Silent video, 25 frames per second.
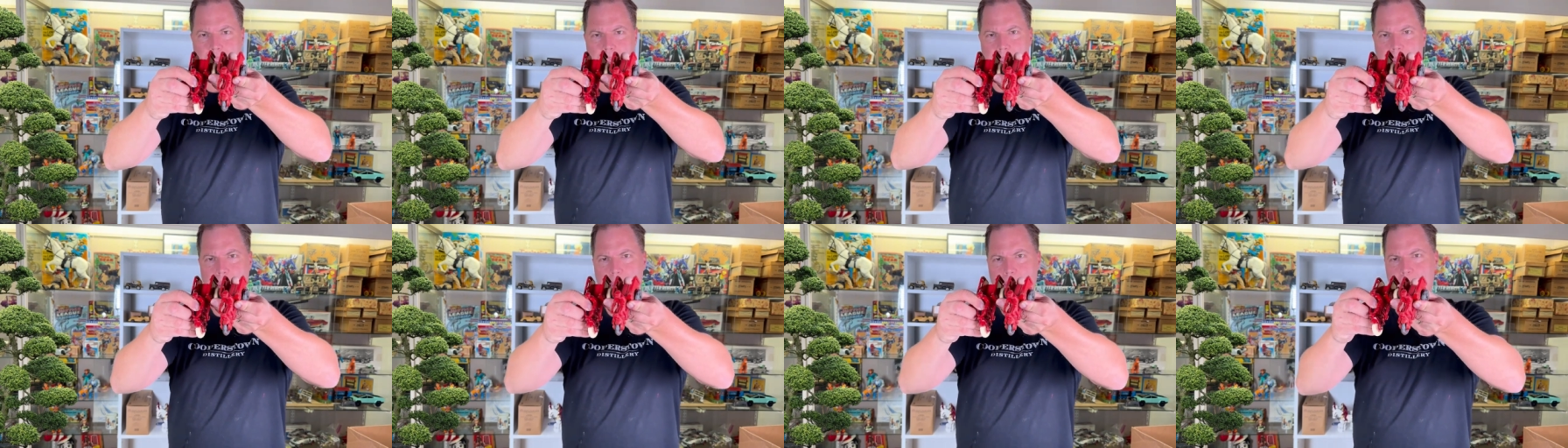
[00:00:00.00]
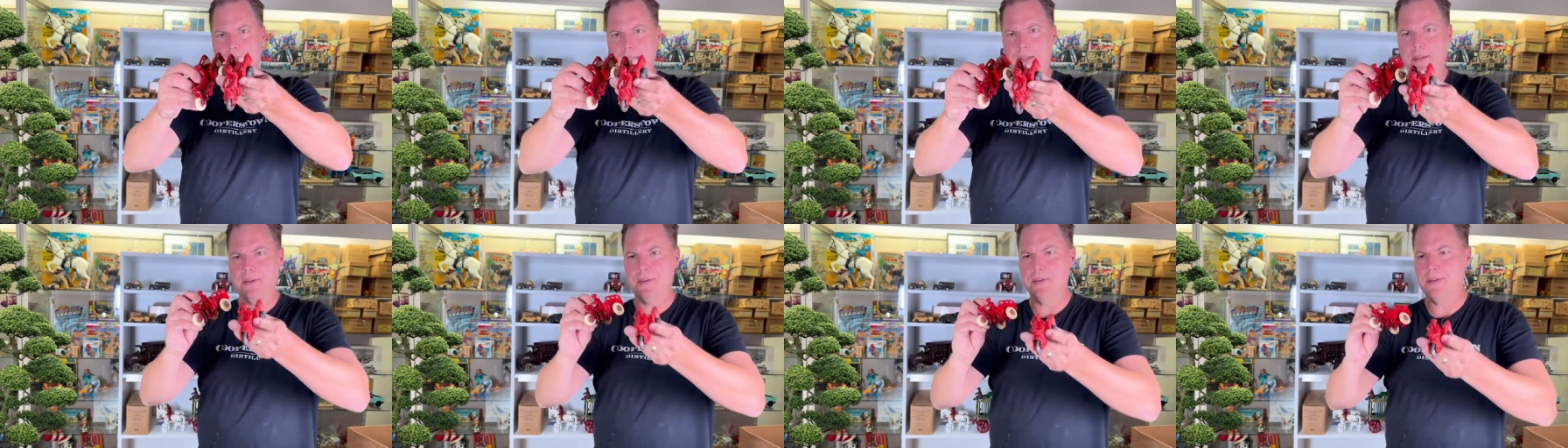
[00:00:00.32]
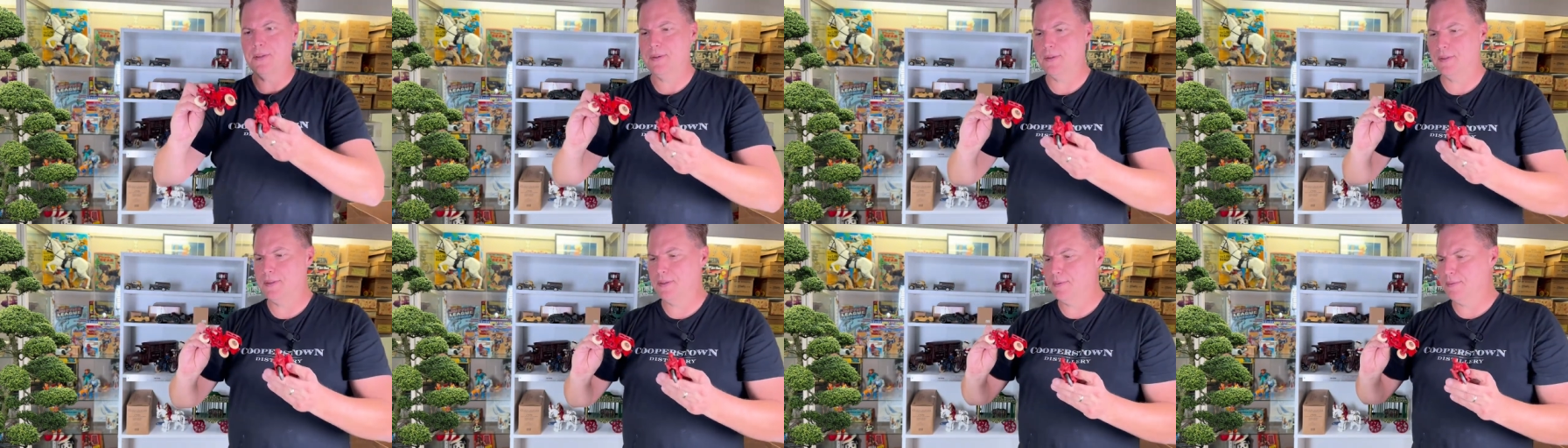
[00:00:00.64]
and
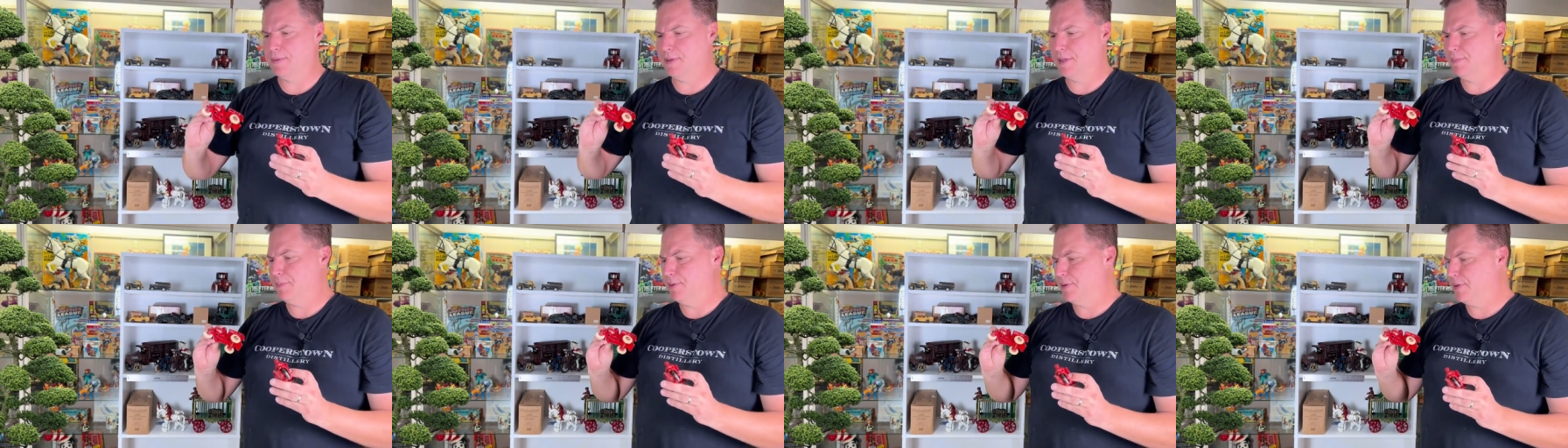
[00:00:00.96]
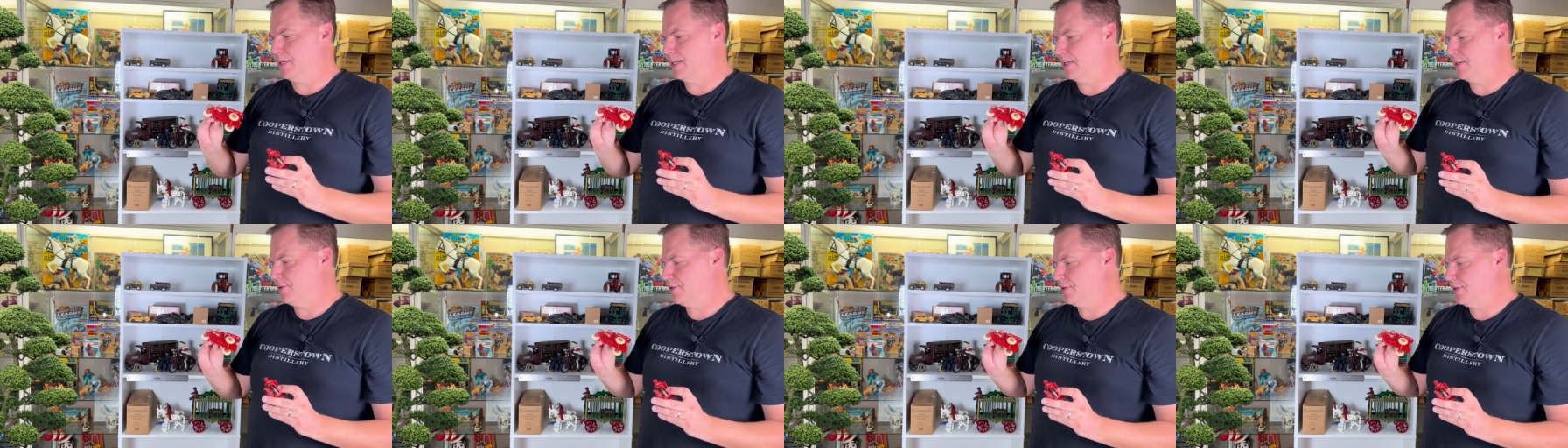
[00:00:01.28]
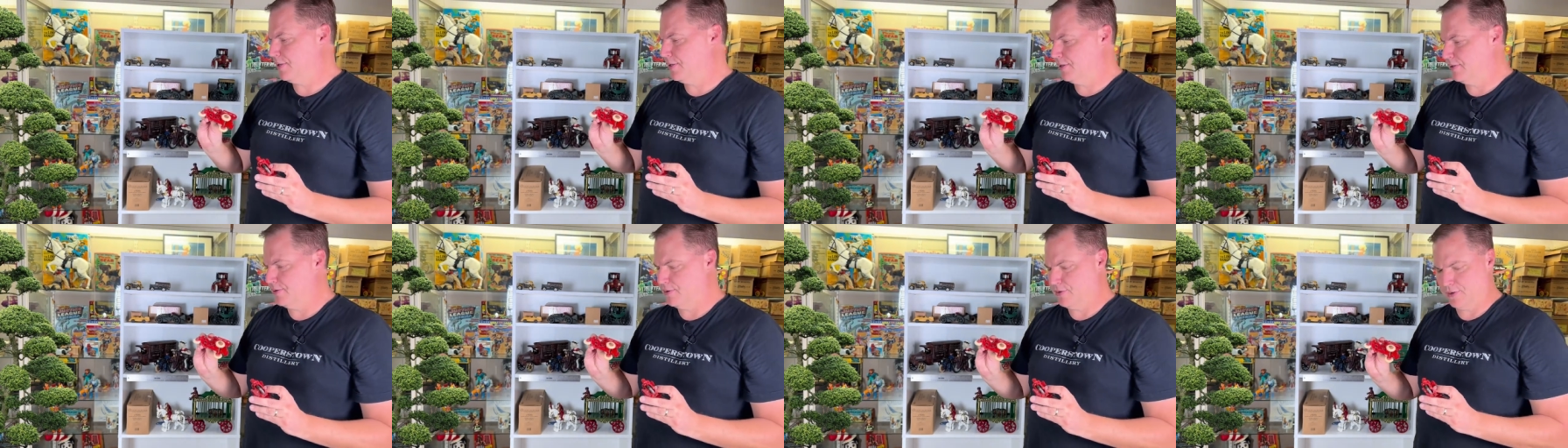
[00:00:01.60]
so the
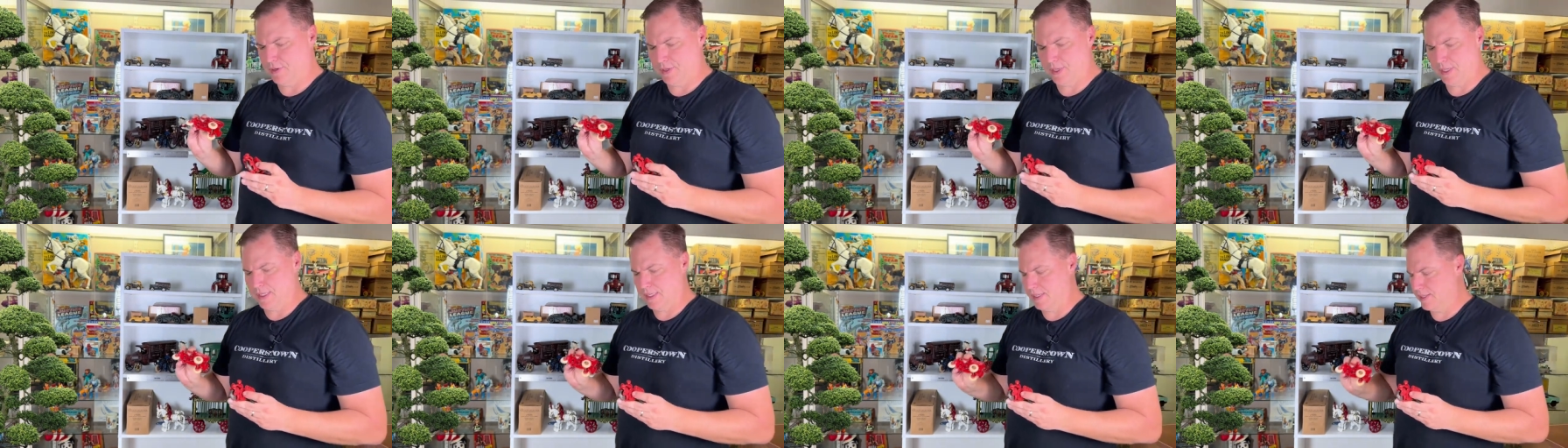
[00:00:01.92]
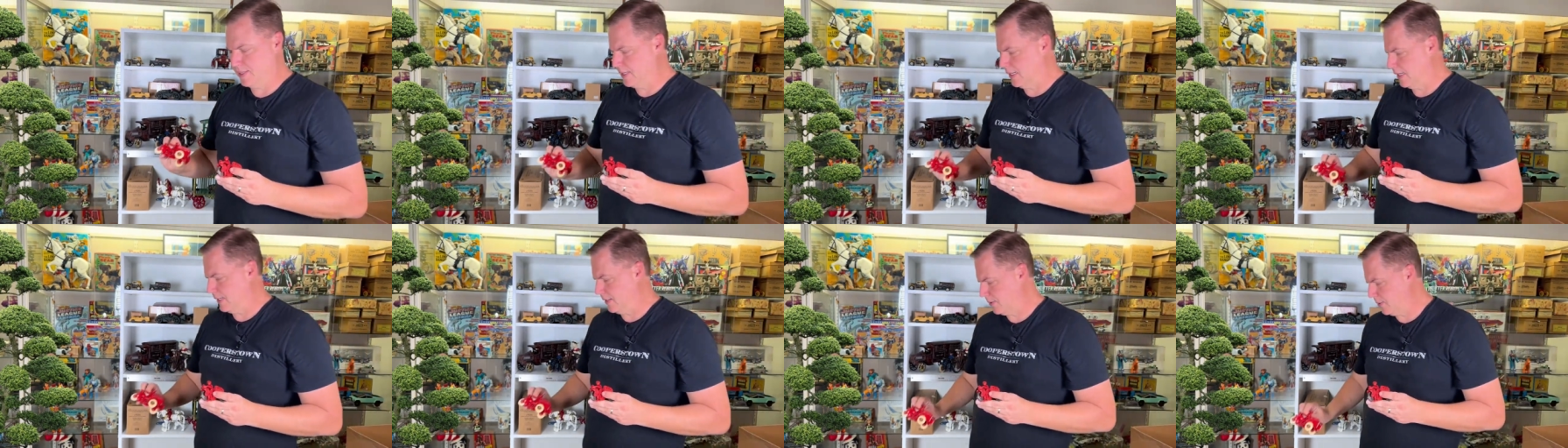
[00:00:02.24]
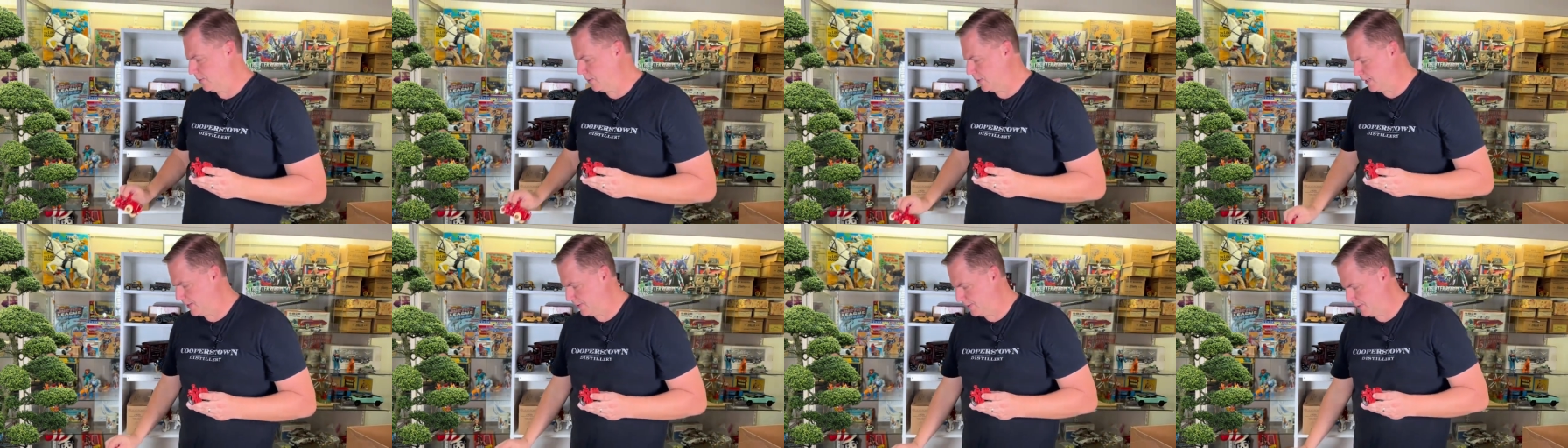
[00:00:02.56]
reproduction usually is not
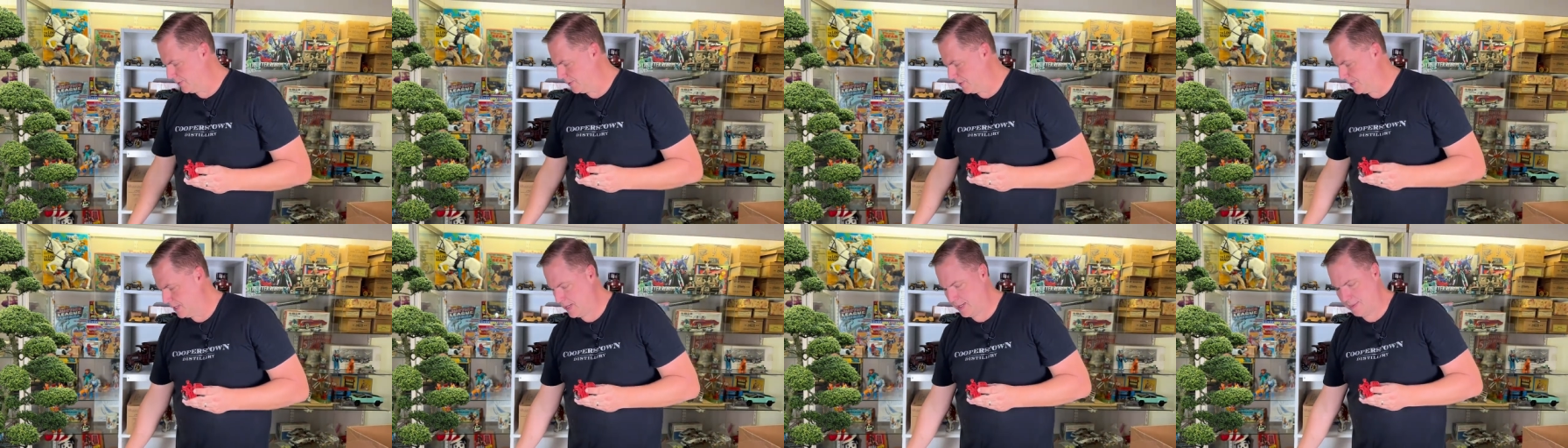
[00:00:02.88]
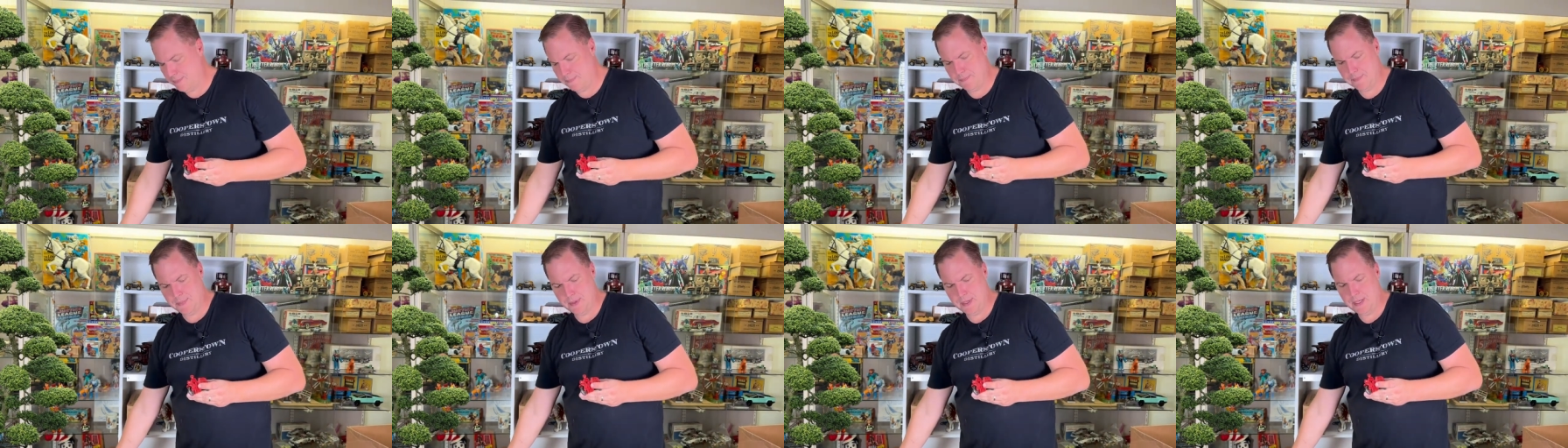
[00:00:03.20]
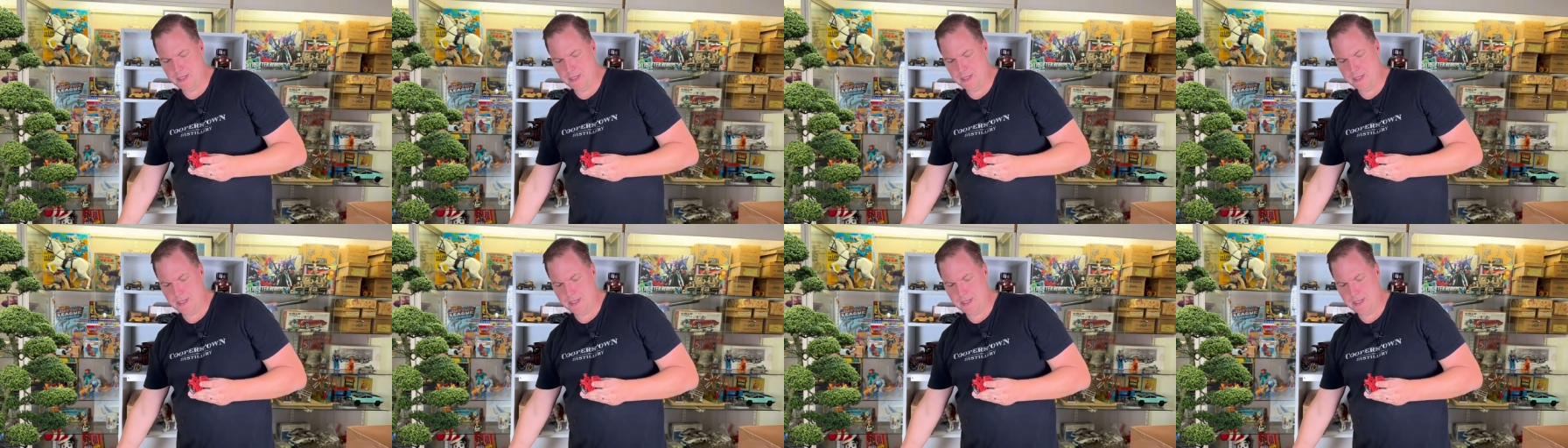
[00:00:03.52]
quite the same.